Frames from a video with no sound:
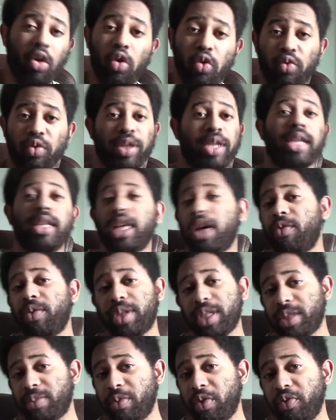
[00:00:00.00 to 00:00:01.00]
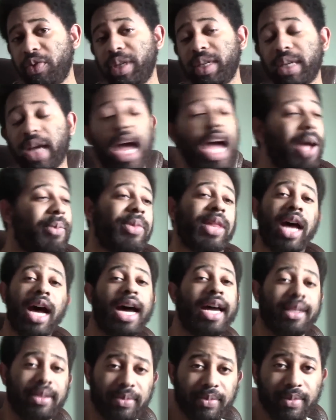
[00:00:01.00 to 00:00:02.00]
overly in love with this movie. I'm
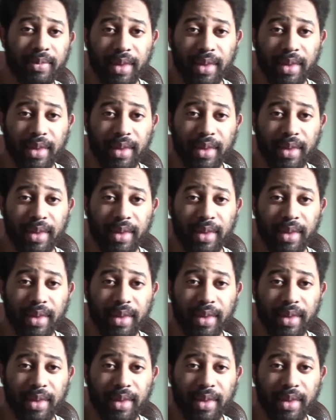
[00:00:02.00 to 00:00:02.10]
not.